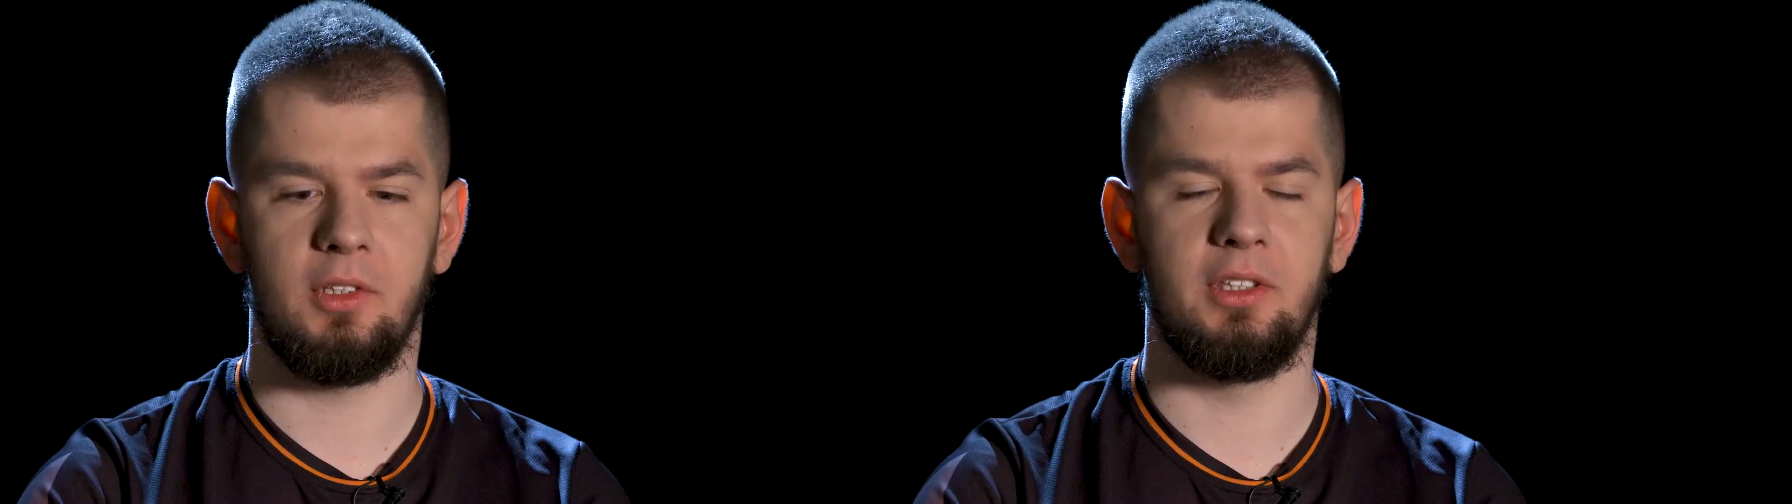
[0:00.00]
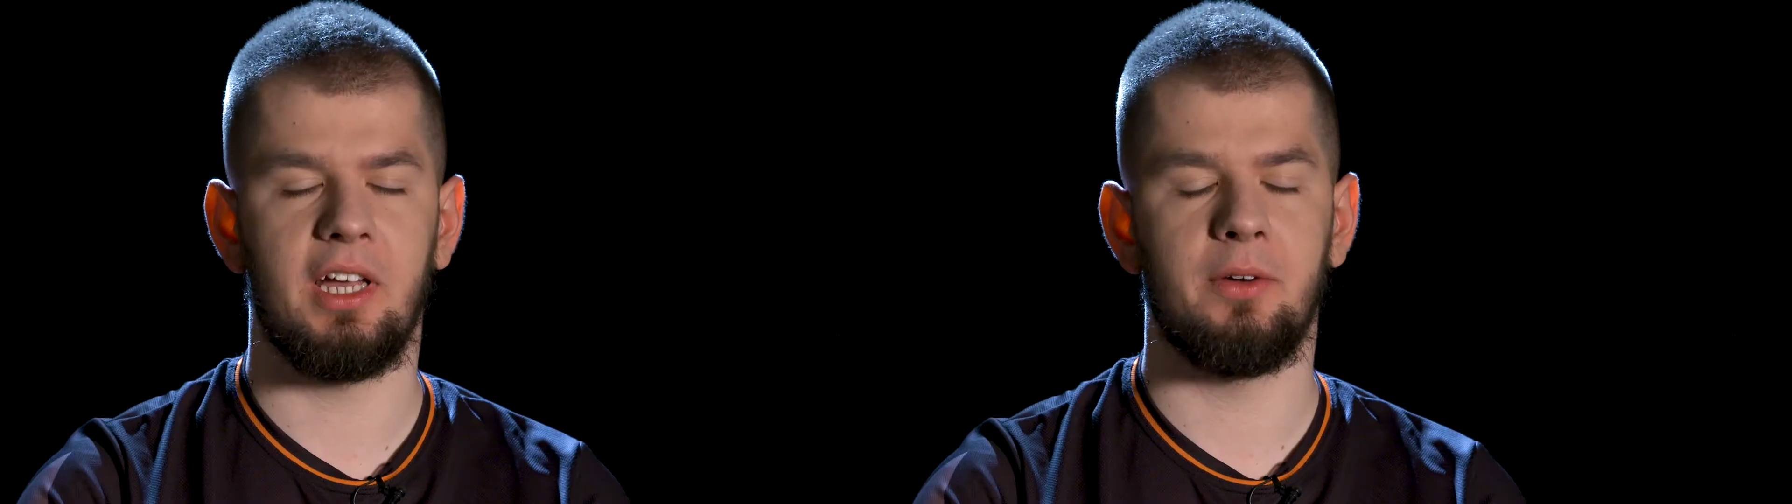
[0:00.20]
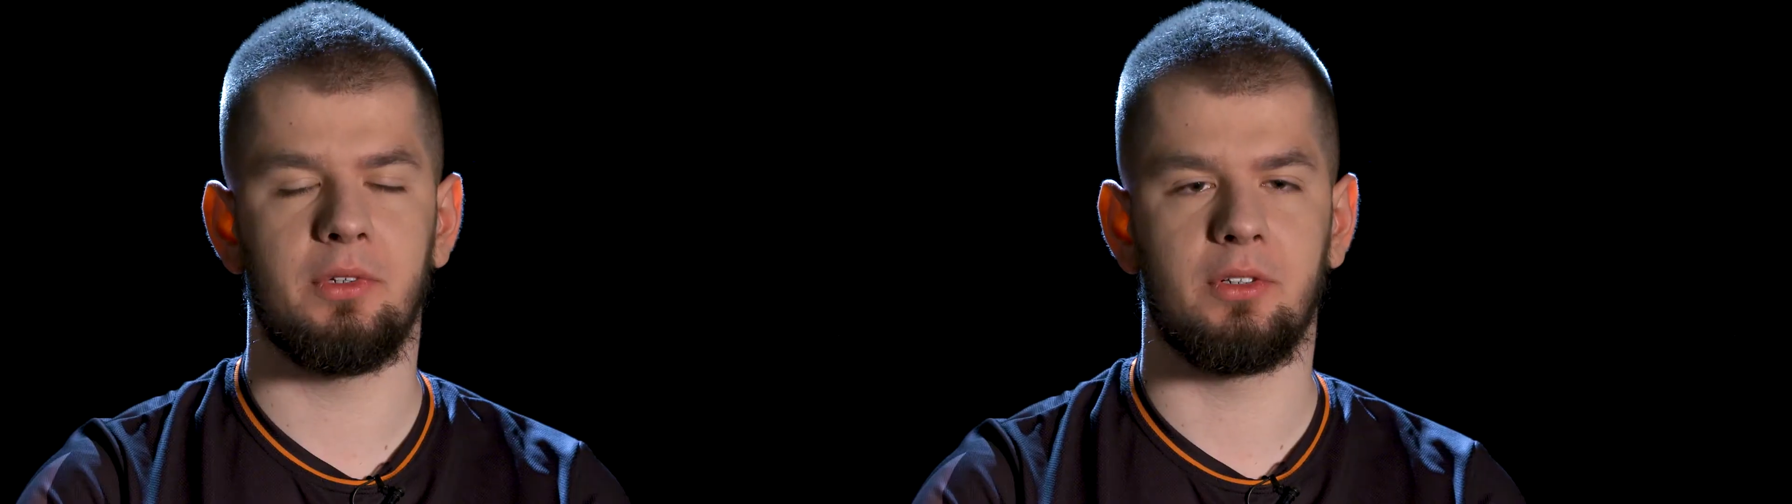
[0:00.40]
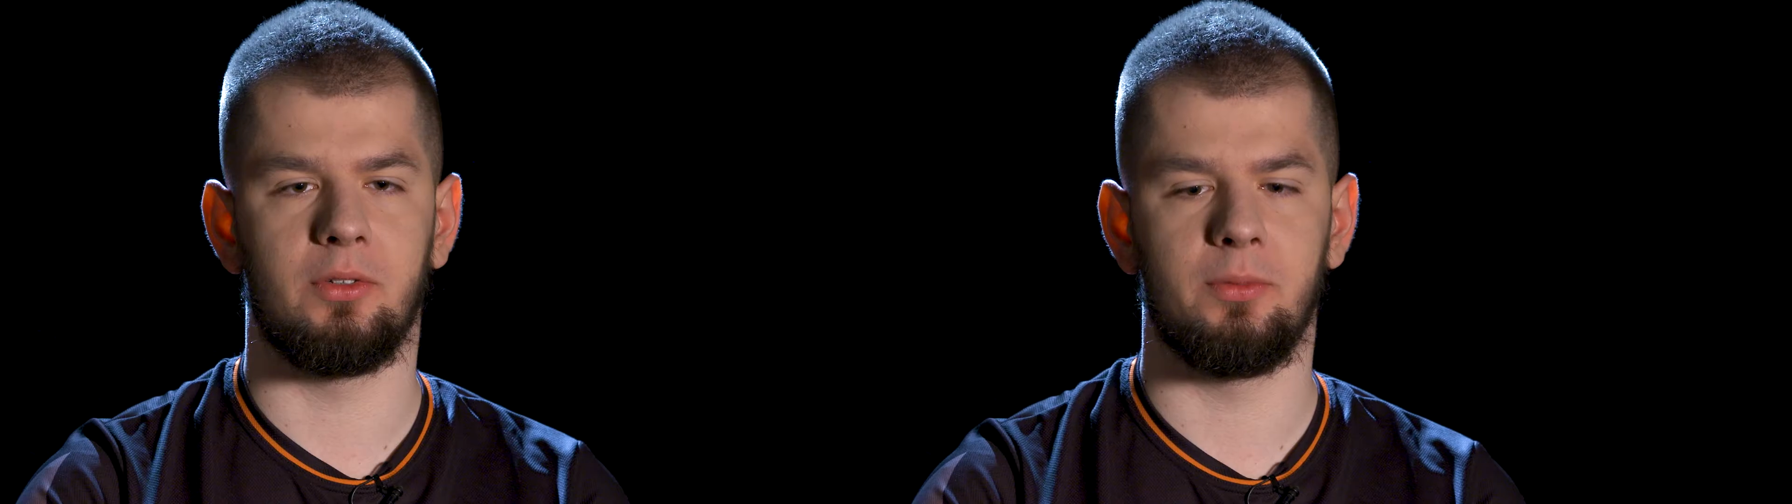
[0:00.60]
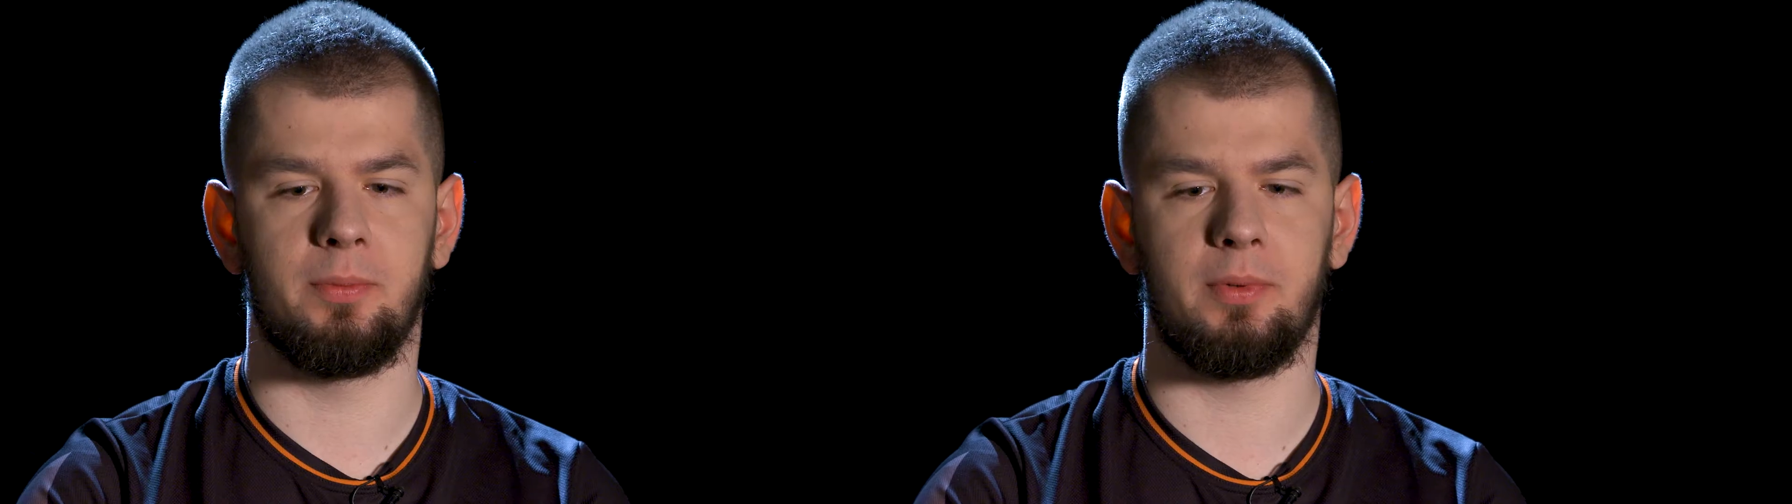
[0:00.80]
In our
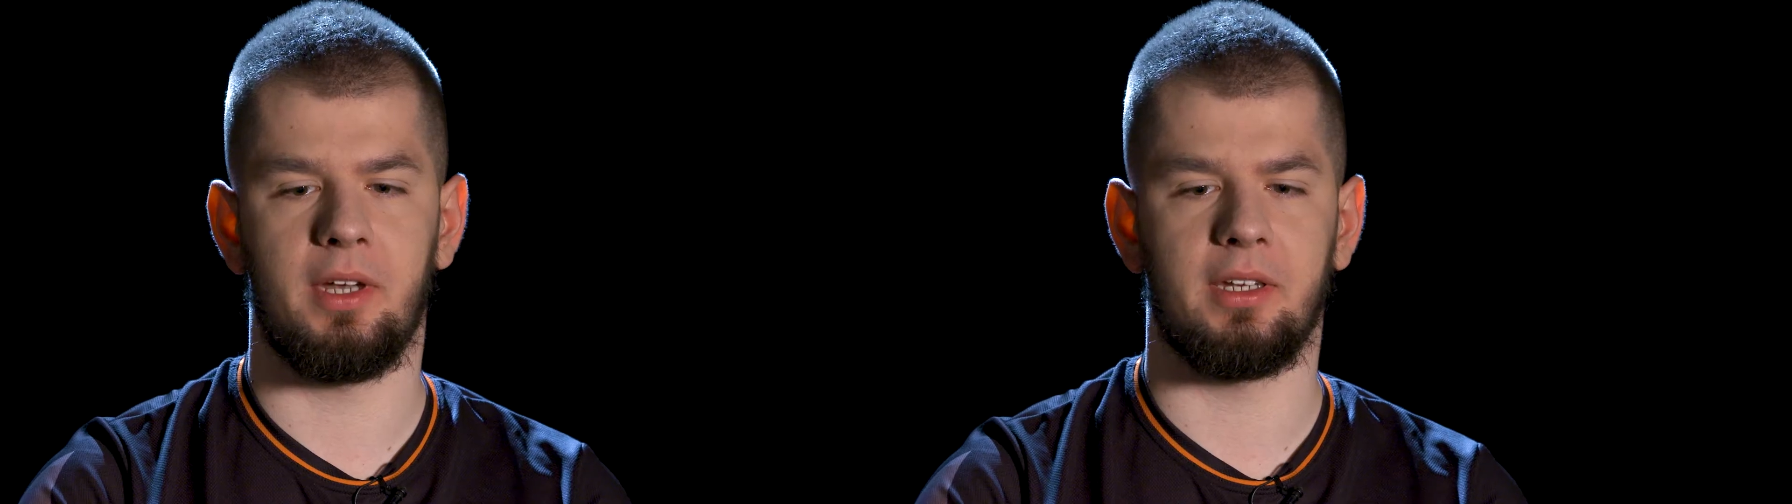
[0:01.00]
group,